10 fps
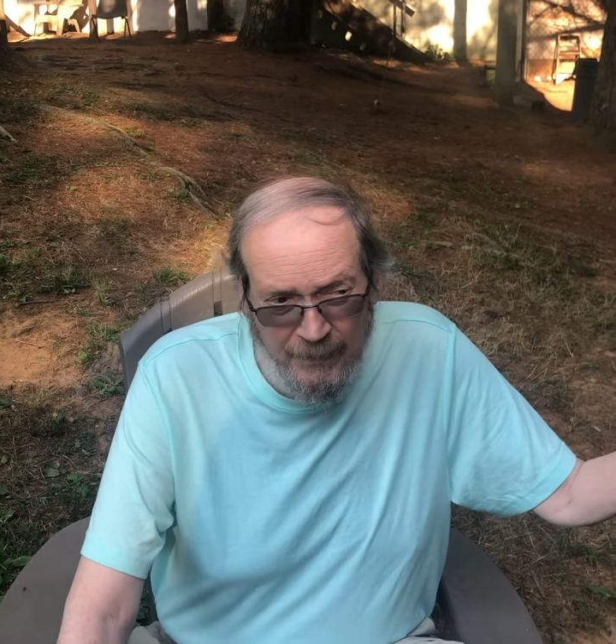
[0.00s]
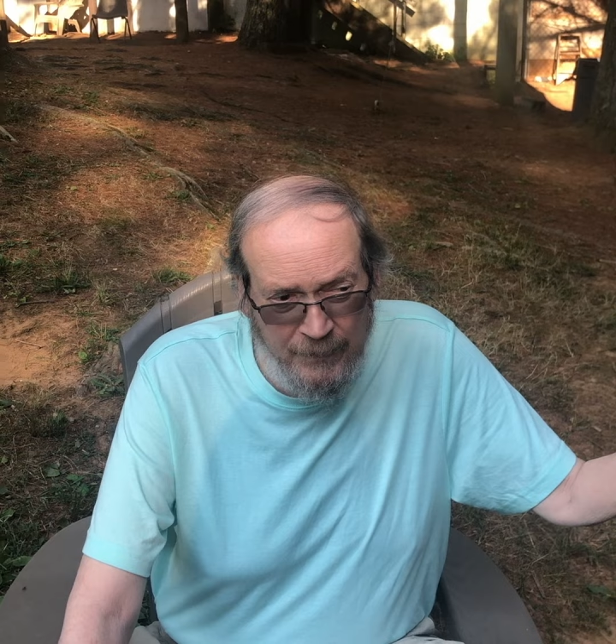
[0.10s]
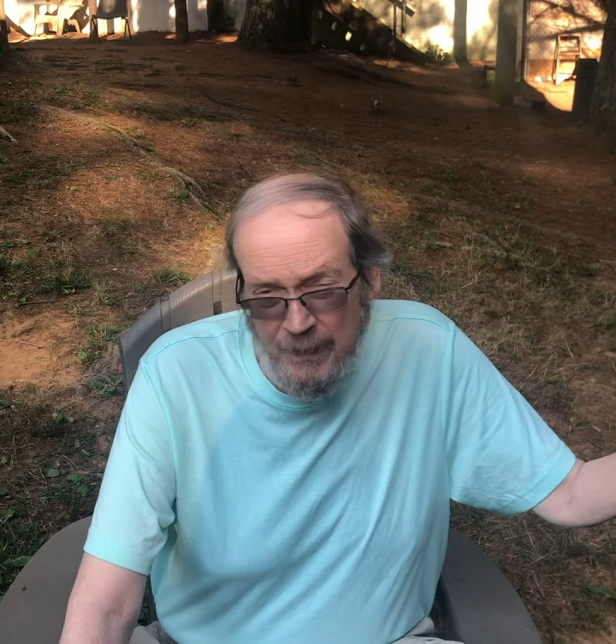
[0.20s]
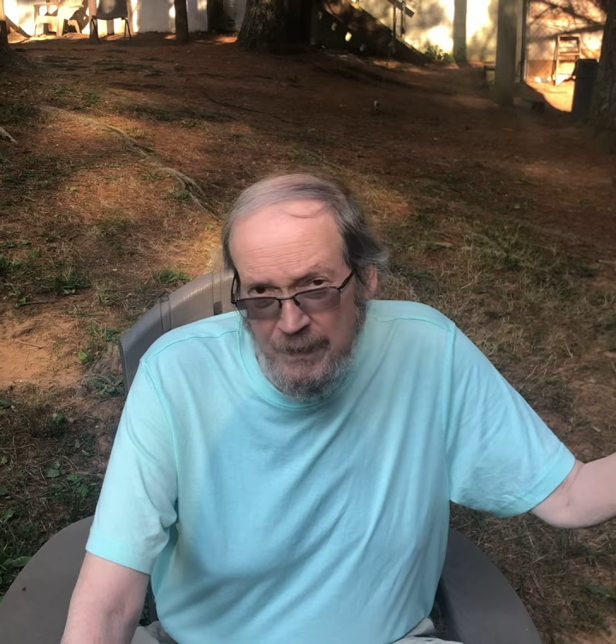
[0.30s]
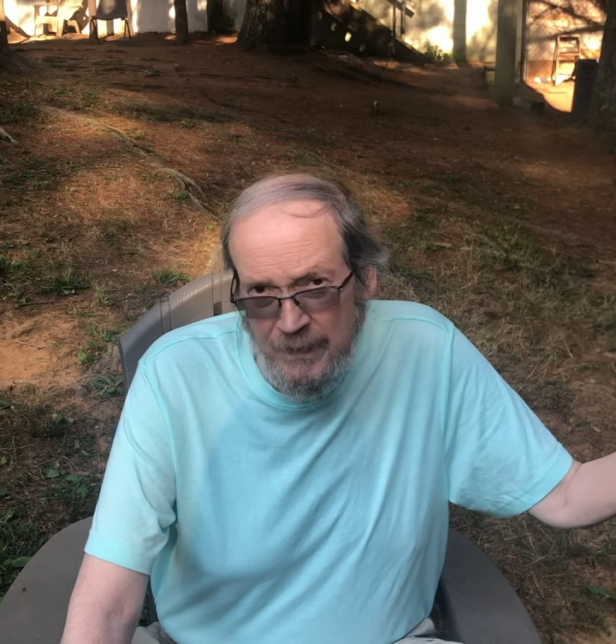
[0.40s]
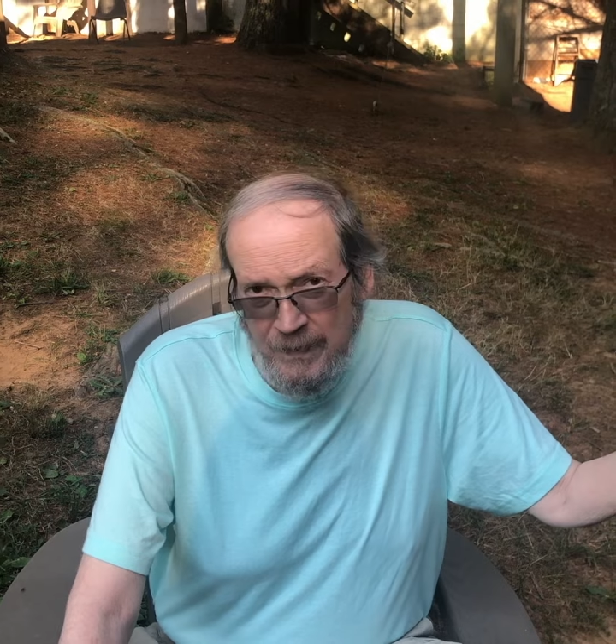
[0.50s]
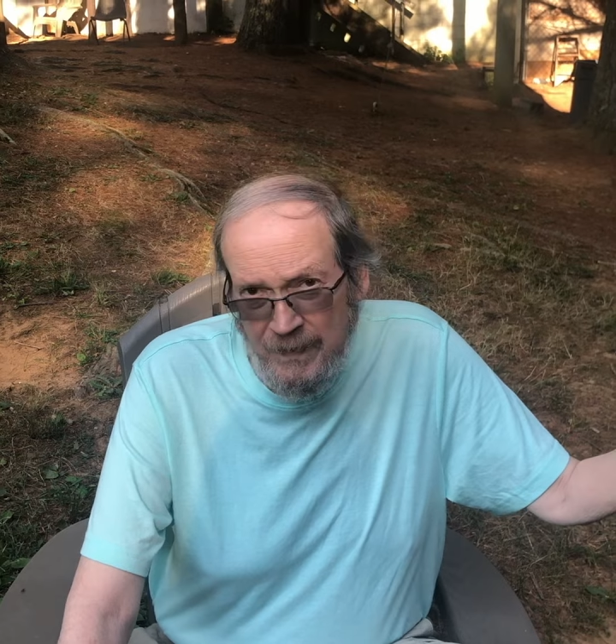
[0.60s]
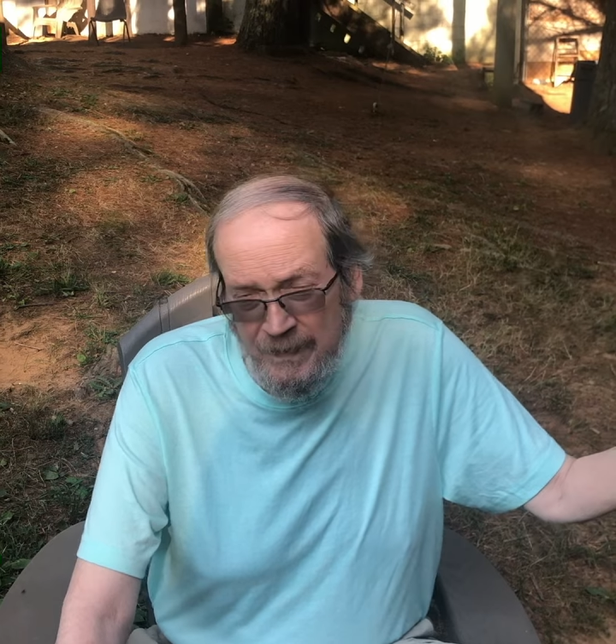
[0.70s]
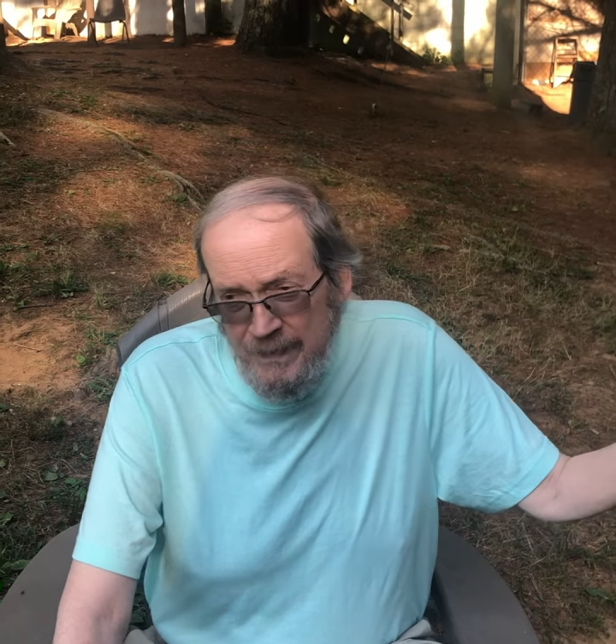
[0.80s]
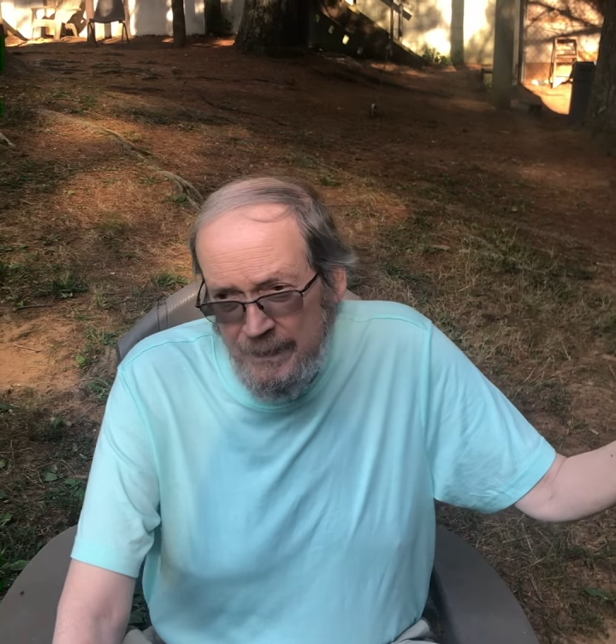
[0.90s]
Richard
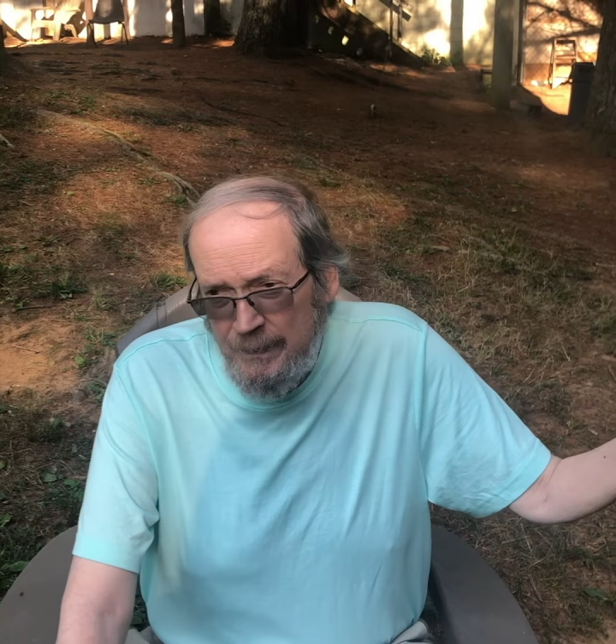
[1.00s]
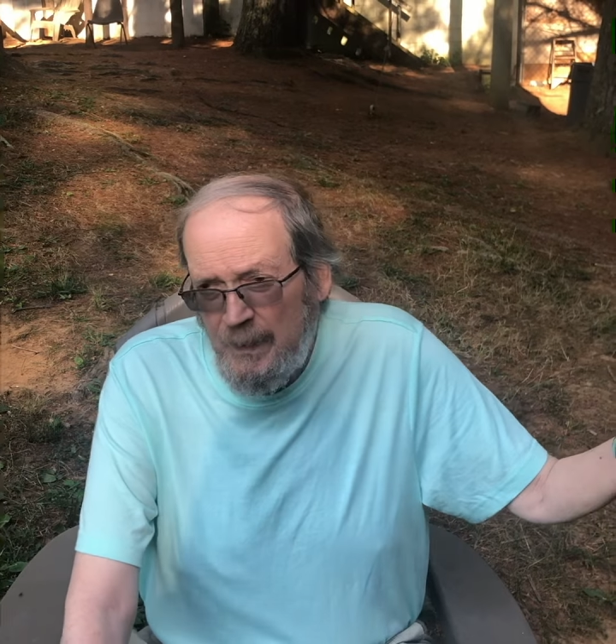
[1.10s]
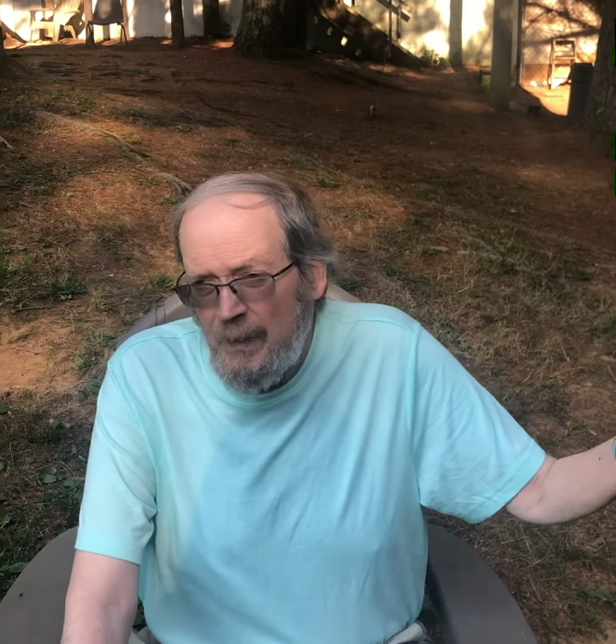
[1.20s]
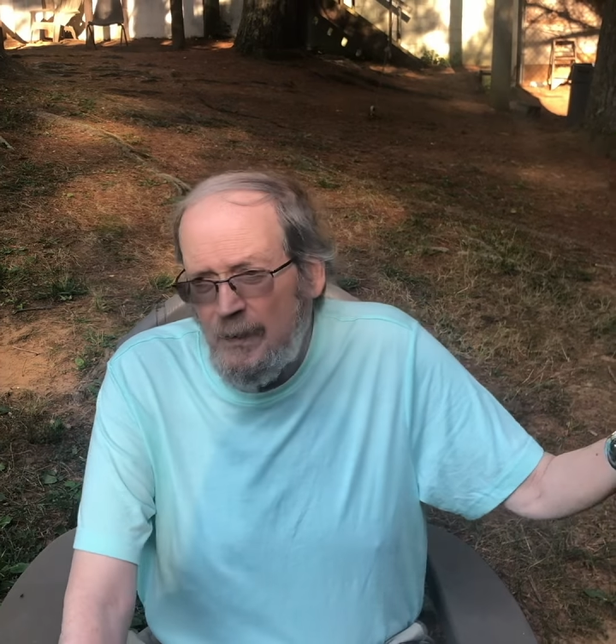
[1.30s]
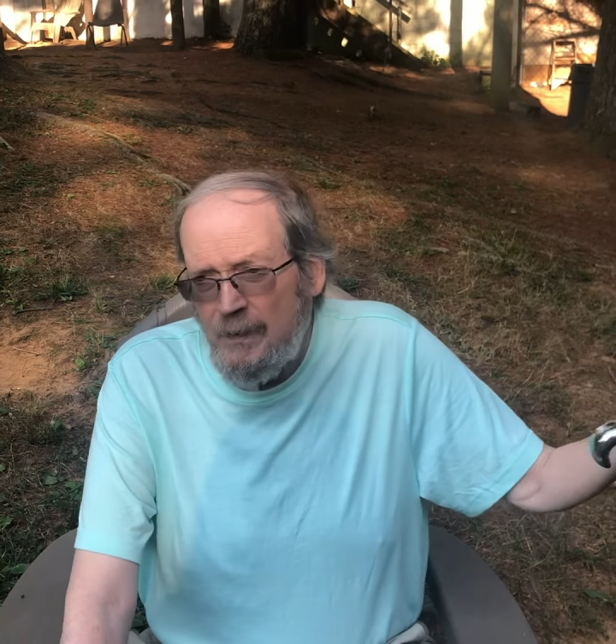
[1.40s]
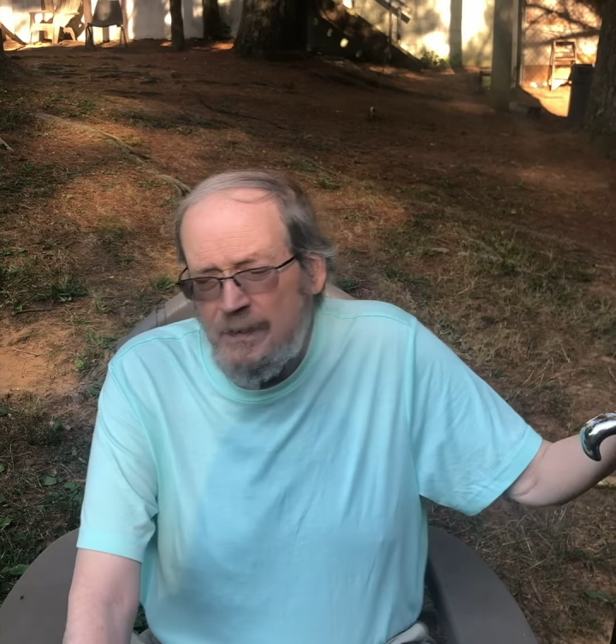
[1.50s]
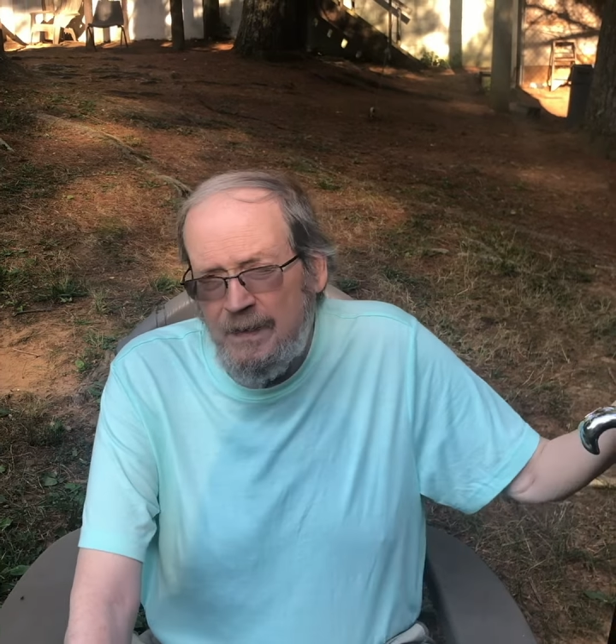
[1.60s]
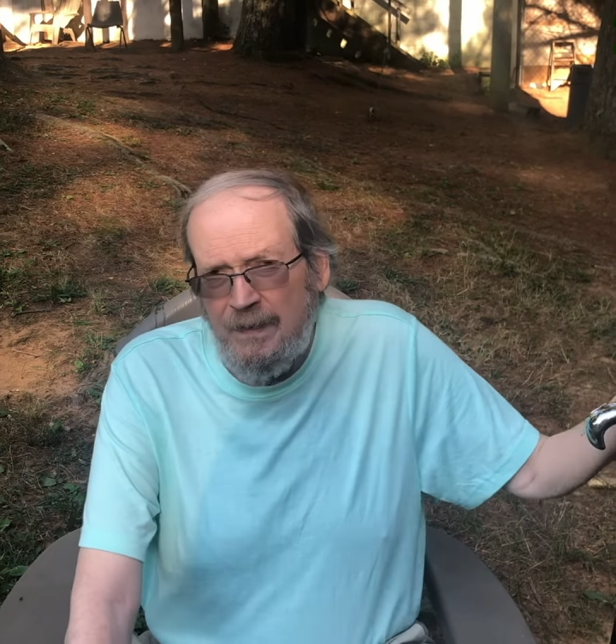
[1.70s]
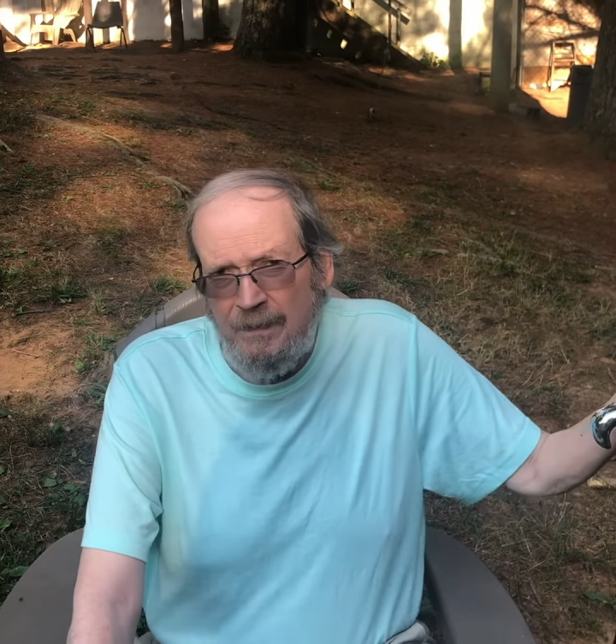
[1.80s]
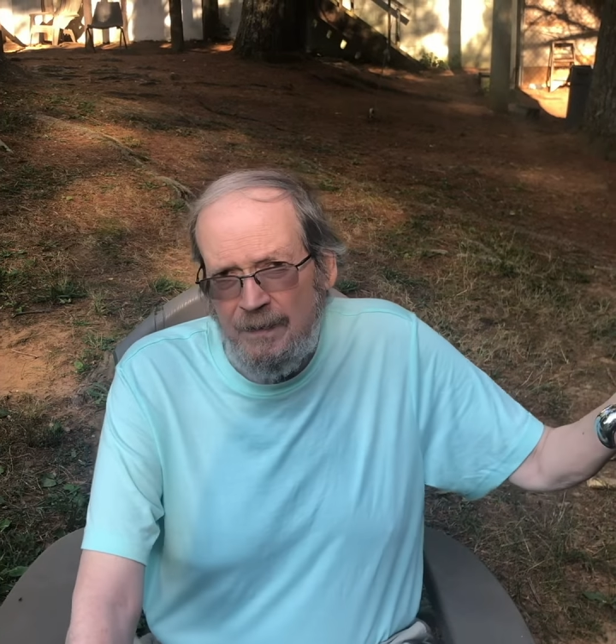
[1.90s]
is deposed and